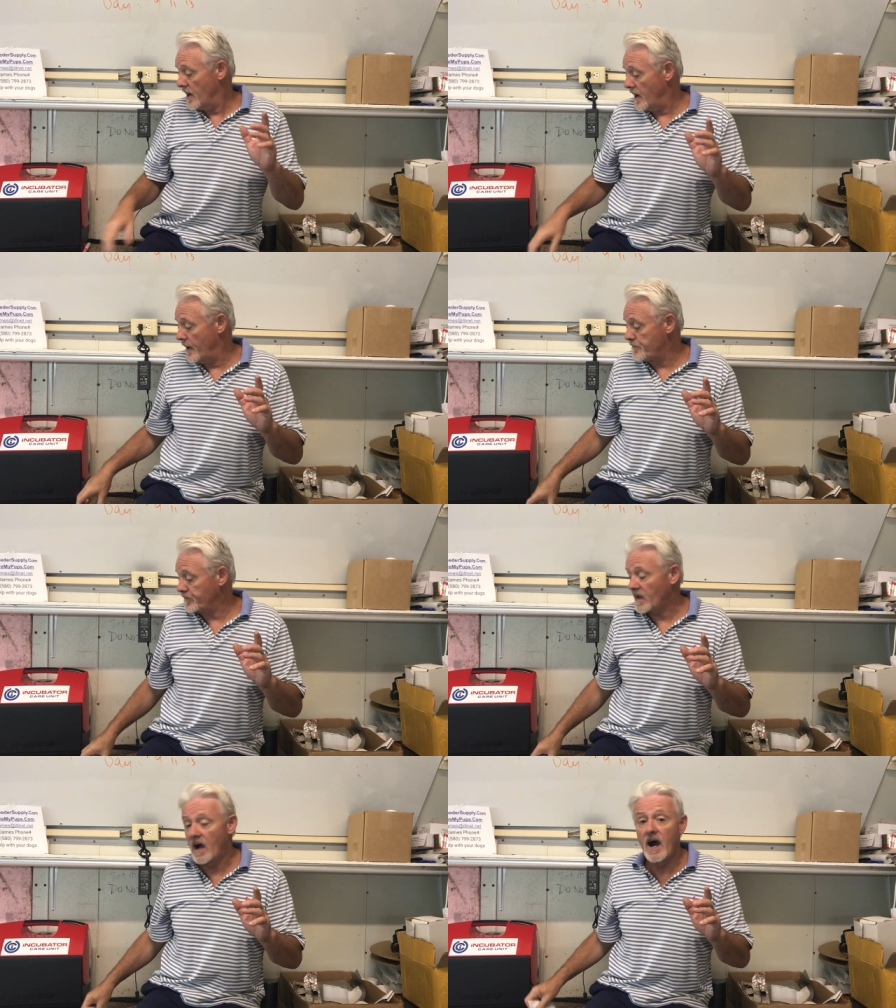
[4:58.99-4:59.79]
Um,
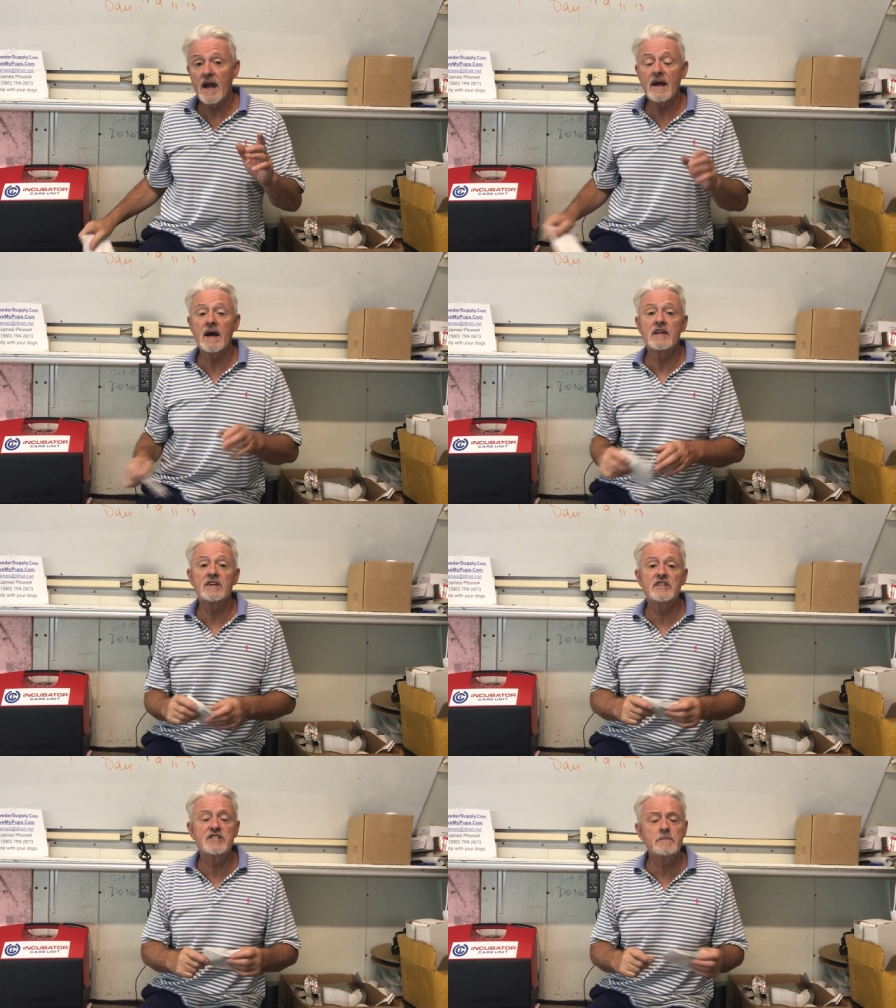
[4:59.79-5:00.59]
I and,
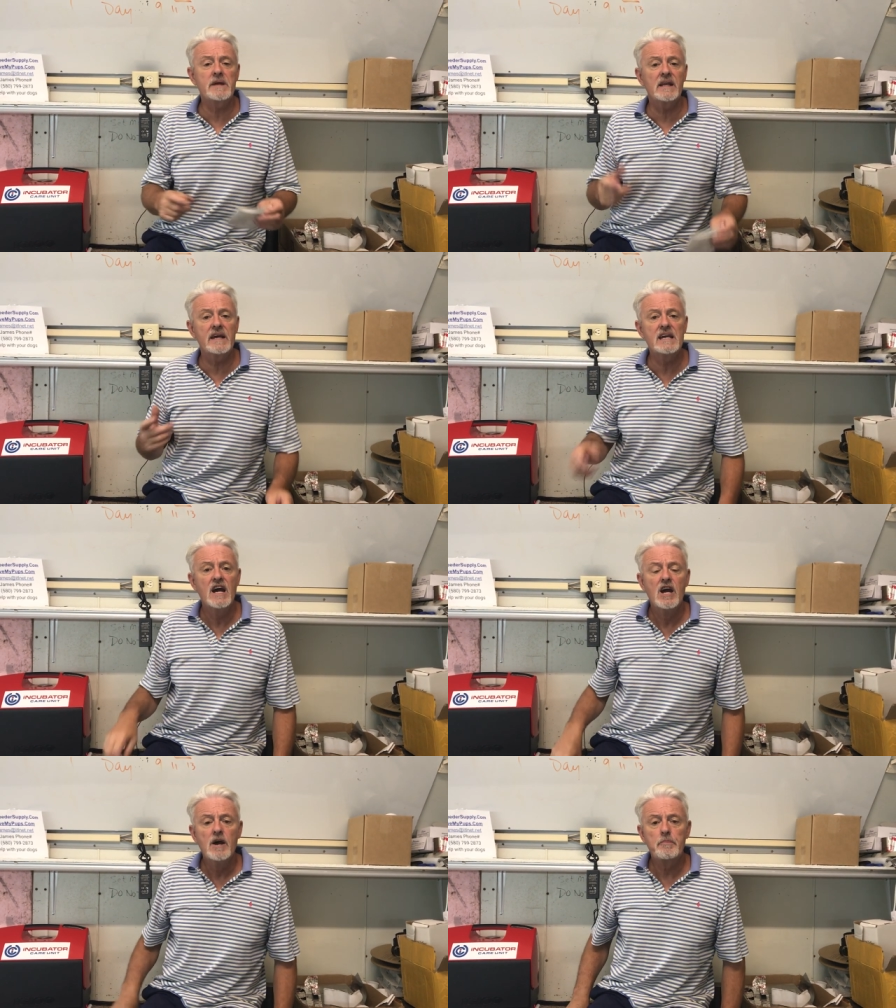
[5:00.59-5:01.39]
and typically
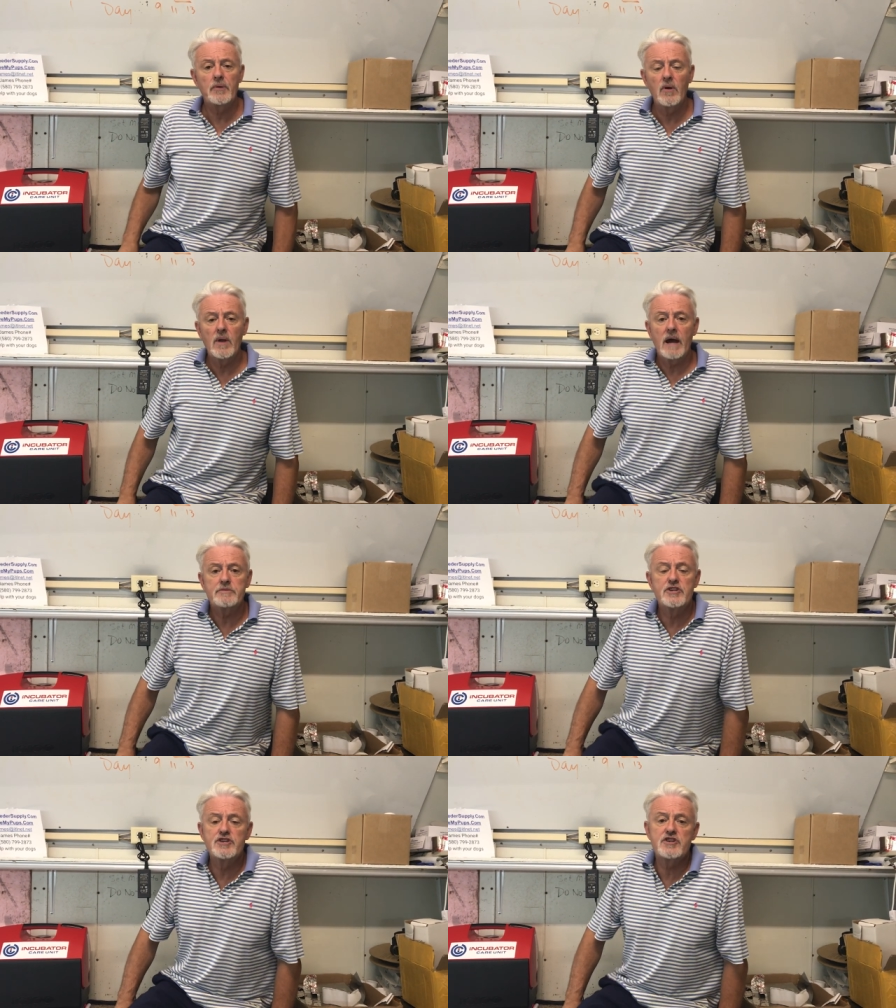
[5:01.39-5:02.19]

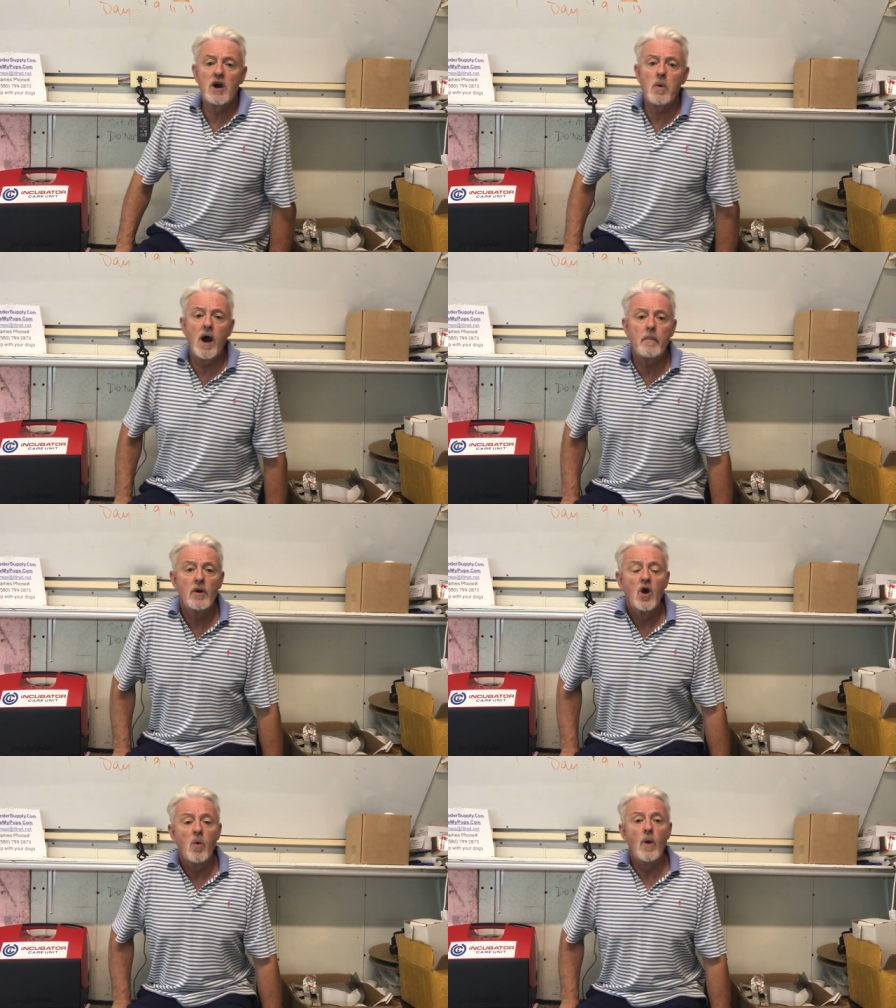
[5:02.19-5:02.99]
prolapses show
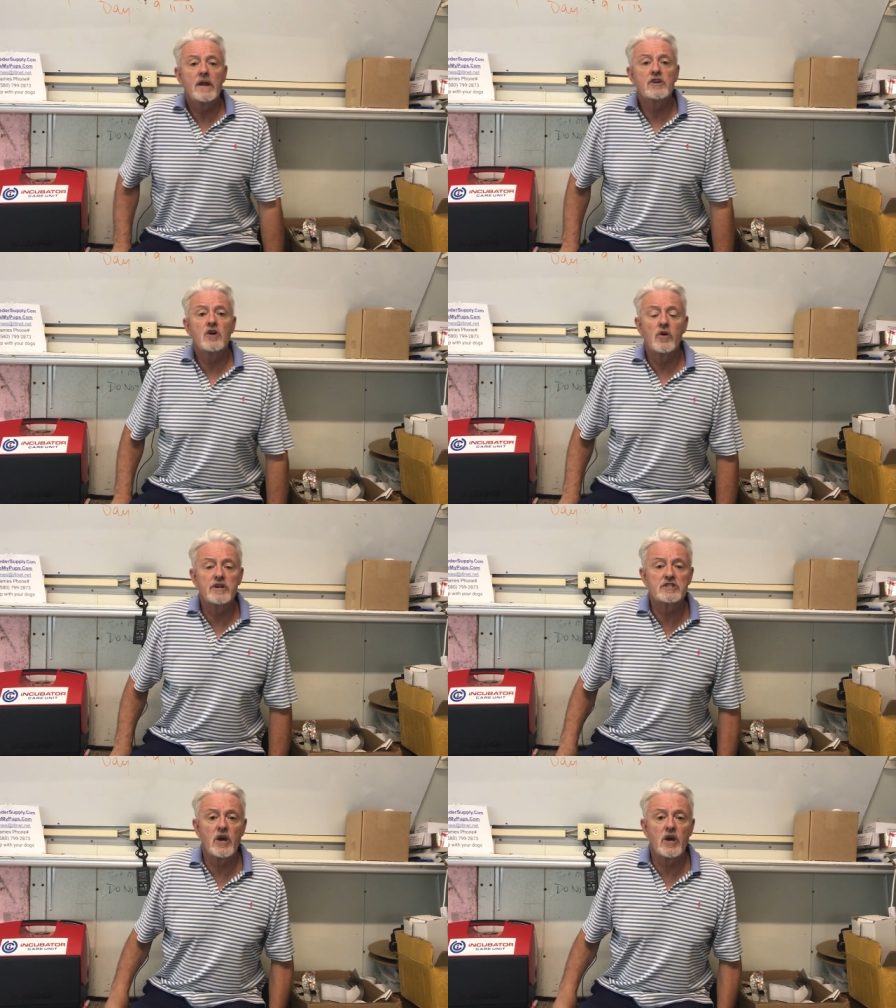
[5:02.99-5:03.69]
up when a dog is